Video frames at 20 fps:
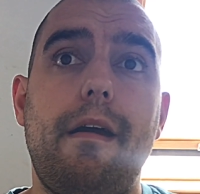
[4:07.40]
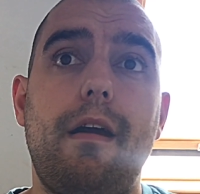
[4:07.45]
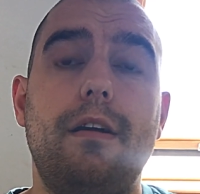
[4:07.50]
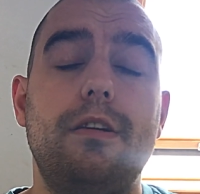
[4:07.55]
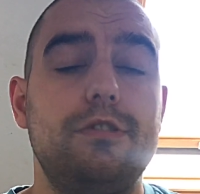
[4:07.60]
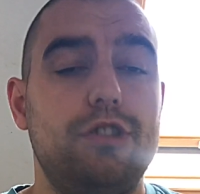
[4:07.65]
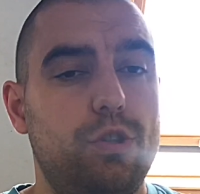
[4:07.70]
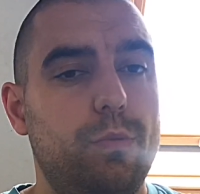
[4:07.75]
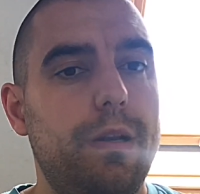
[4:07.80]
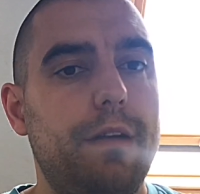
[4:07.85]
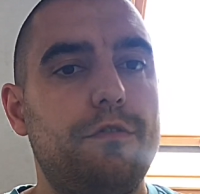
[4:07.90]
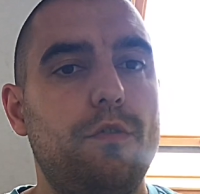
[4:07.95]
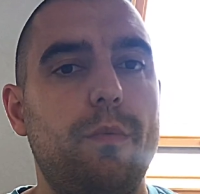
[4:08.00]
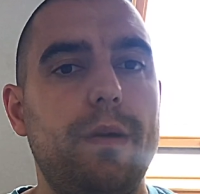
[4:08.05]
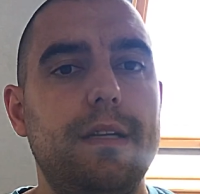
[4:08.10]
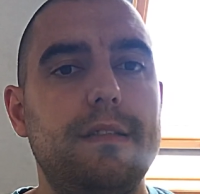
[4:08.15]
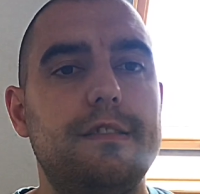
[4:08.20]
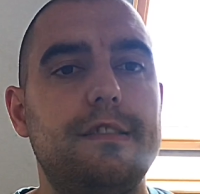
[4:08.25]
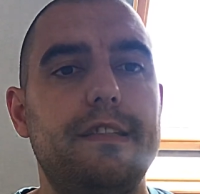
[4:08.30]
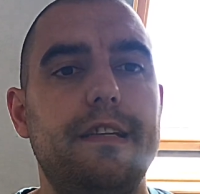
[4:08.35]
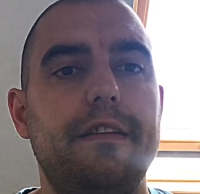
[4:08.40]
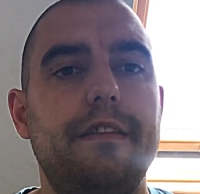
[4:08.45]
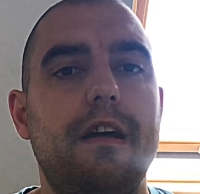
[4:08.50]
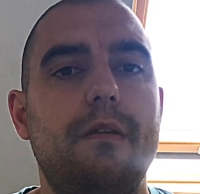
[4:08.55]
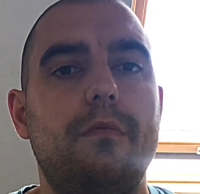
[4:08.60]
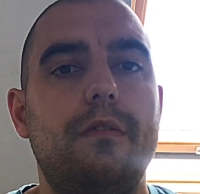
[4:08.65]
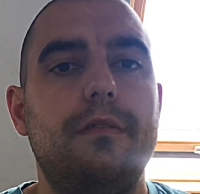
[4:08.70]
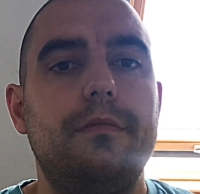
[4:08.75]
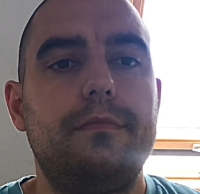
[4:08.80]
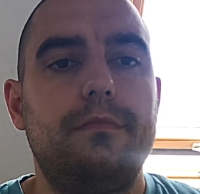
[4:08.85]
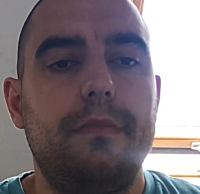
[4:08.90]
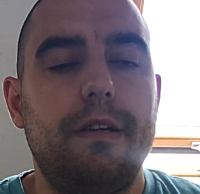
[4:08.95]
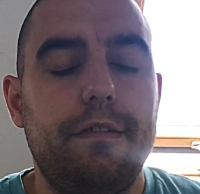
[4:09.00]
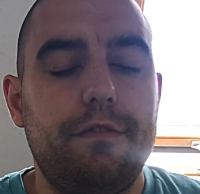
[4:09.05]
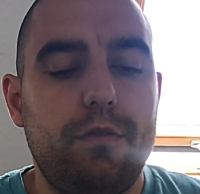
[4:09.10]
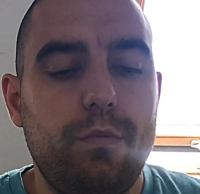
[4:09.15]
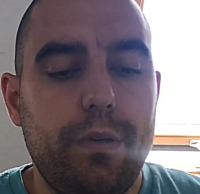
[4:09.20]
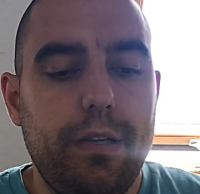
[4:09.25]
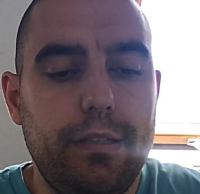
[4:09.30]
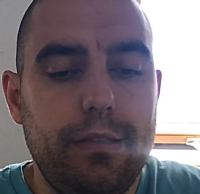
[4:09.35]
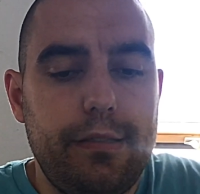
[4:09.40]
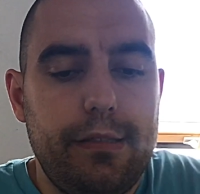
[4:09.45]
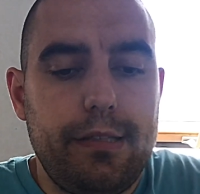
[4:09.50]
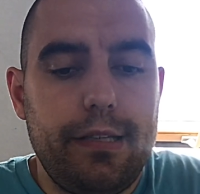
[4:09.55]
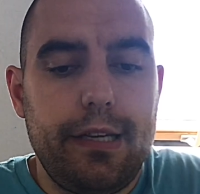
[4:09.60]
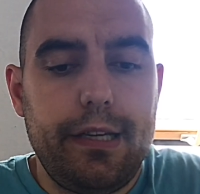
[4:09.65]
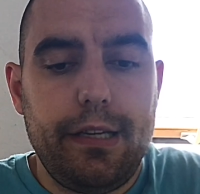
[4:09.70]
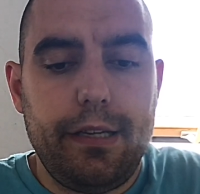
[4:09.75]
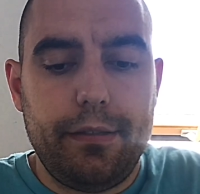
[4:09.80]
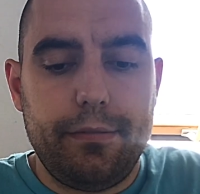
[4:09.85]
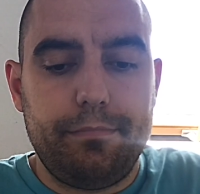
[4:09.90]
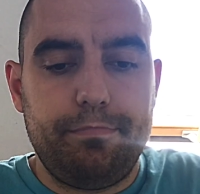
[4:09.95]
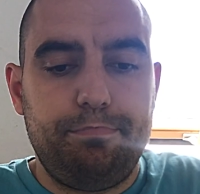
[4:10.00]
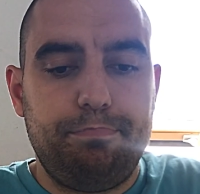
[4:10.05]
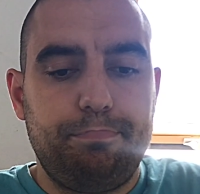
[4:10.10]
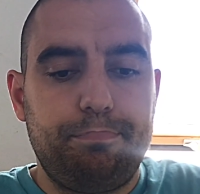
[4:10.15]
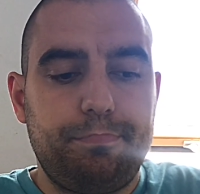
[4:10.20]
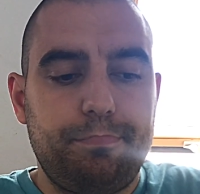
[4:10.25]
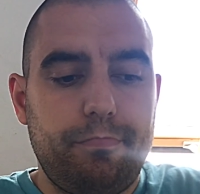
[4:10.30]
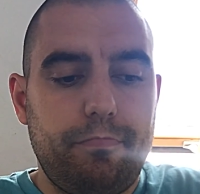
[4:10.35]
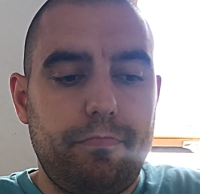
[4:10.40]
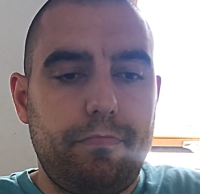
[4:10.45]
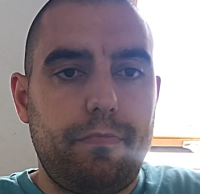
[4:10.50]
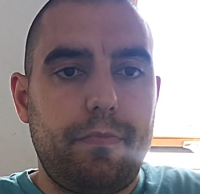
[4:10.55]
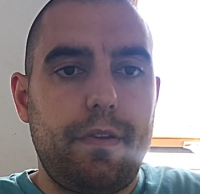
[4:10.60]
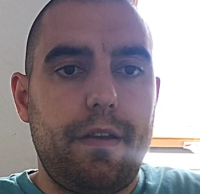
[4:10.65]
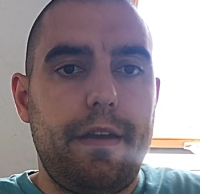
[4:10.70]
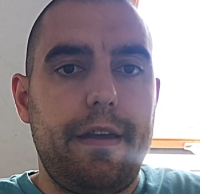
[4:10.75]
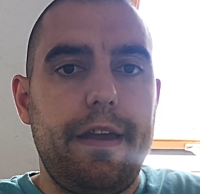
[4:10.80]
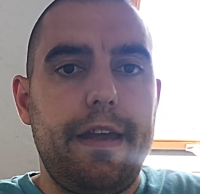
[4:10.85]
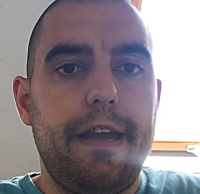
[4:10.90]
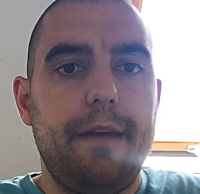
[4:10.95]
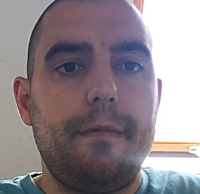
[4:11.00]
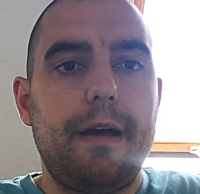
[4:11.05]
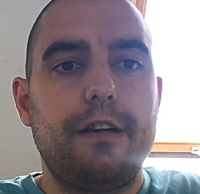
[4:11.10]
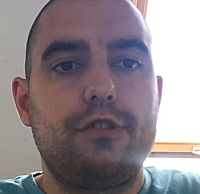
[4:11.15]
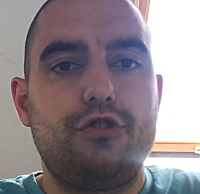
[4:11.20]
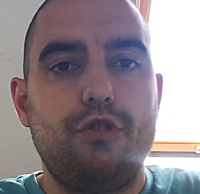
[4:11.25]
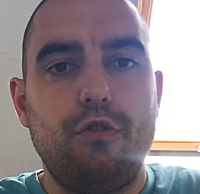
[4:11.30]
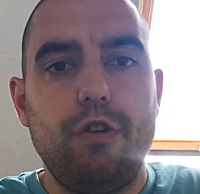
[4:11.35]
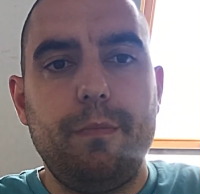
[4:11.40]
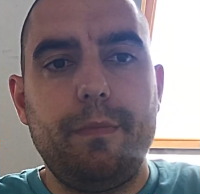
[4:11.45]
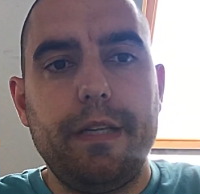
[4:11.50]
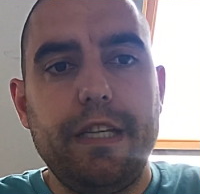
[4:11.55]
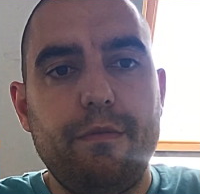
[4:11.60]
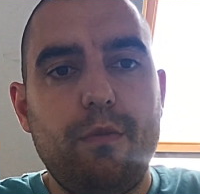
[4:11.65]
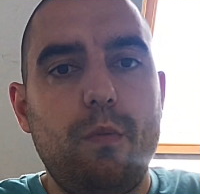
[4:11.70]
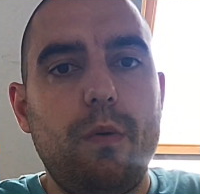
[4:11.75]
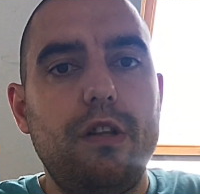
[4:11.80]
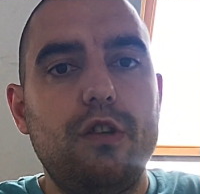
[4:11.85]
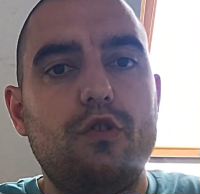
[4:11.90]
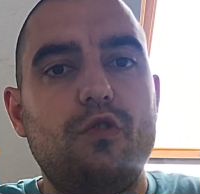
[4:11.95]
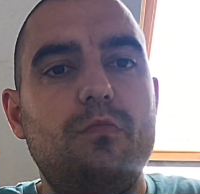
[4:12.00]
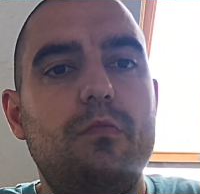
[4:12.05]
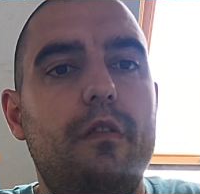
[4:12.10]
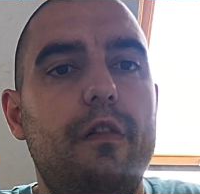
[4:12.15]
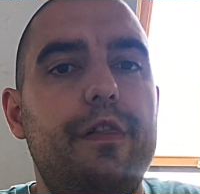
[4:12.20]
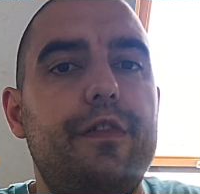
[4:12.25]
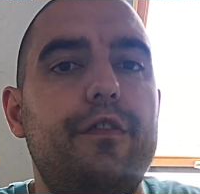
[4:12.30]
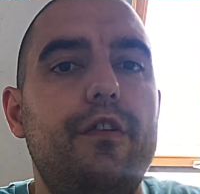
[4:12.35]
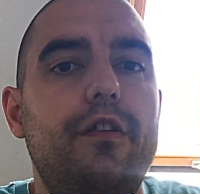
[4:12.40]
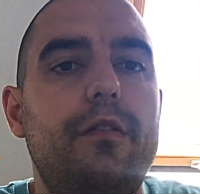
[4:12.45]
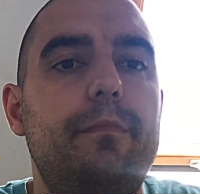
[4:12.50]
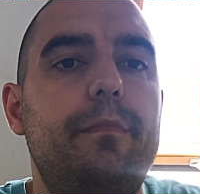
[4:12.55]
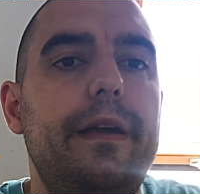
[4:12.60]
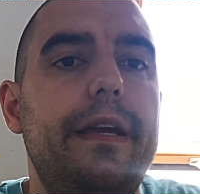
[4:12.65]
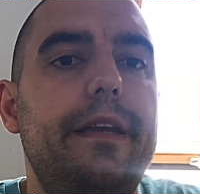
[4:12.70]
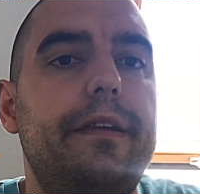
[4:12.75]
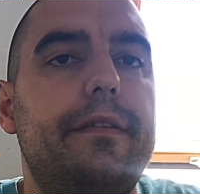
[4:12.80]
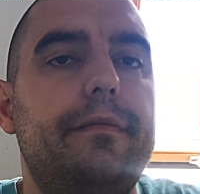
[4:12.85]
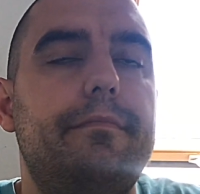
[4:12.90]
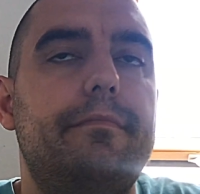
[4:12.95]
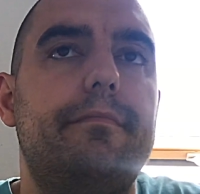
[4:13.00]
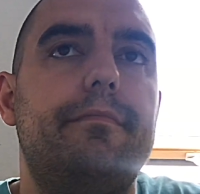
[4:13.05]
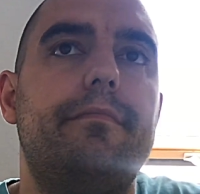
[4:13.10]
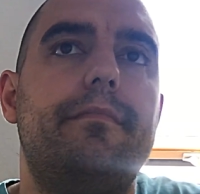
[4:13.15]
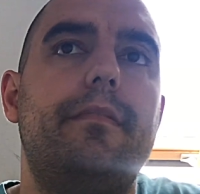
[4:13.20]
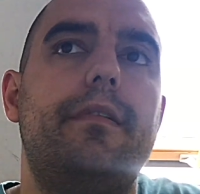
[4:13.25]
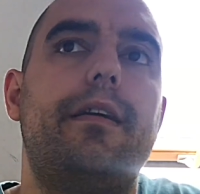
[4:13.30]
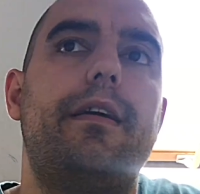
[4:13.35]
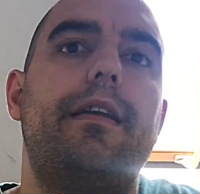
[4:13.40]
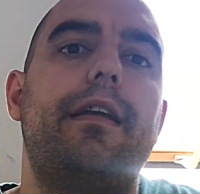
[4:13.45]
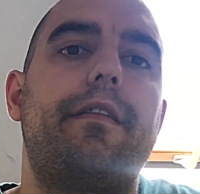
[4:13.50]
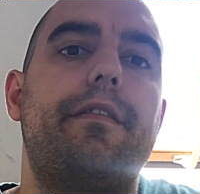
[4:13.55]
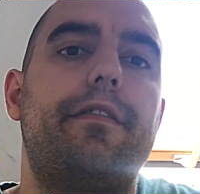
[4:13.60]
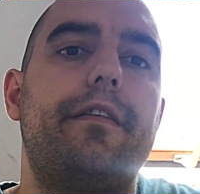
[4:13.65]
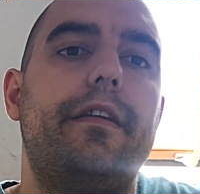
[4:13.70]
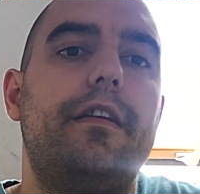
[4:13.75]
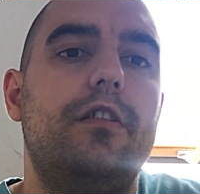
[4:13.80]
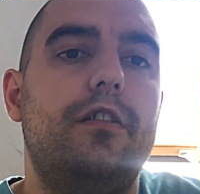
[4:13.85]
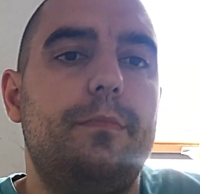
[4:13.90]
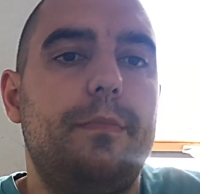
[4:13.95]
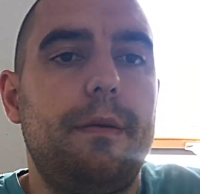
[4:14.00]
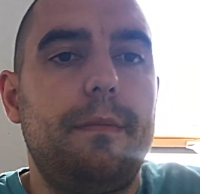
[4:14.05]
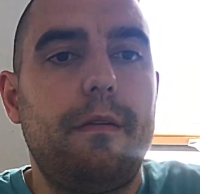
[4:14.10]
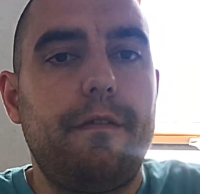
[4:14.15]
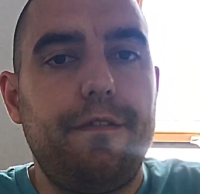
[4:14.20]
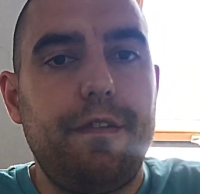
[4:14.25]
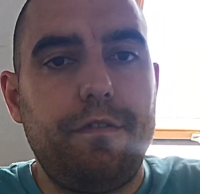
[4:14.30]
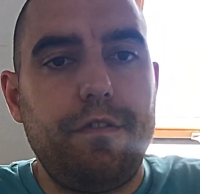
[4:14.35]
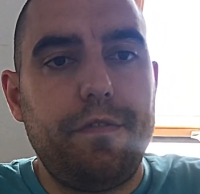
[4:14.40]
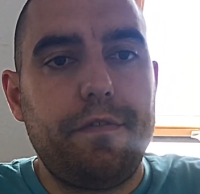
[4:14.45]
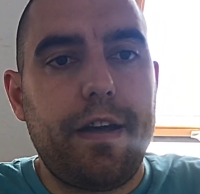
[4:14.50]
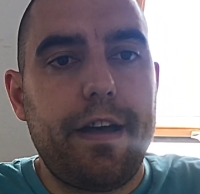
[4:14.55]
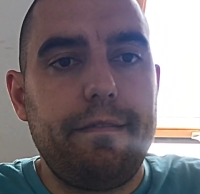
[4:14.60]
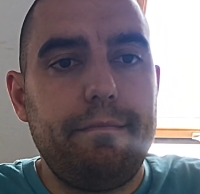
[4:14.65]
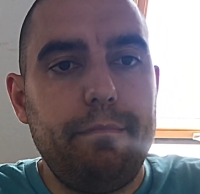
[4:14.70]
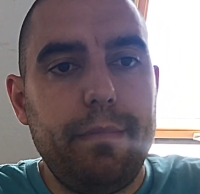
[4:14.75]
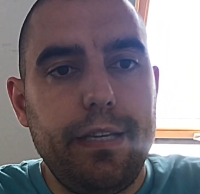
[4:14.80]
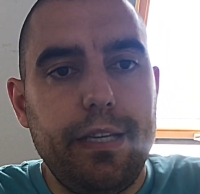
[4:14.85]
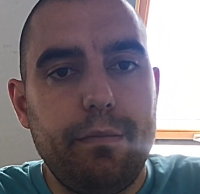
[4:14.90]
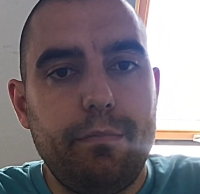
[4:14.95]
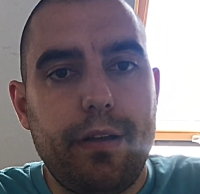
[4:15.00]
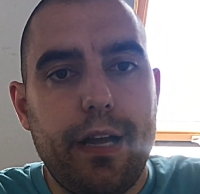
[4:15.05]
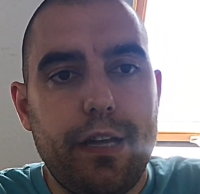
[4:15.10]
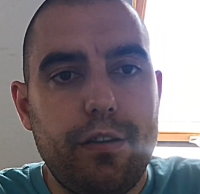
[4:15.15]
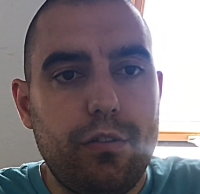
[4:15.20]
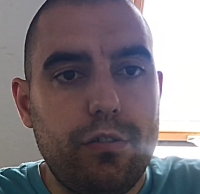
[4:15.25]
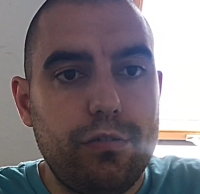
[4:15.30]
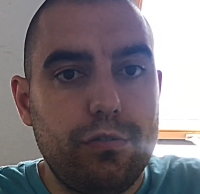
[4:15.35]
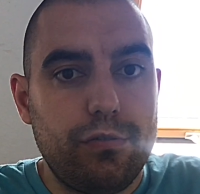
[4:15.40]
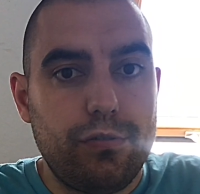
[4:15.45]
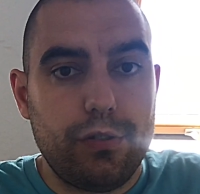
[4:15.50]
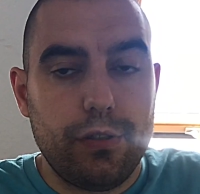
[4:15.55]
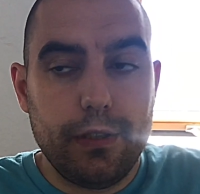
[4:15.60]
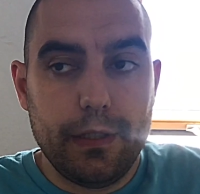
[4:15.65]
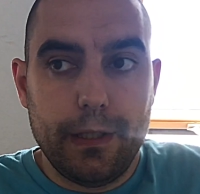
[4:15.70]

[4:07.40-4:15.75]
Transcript: So we'll have to wait and see on that one. We'll have to wait and see. I truly believe we'll go on a third bid. And I think it'll be about 55 million add-ons.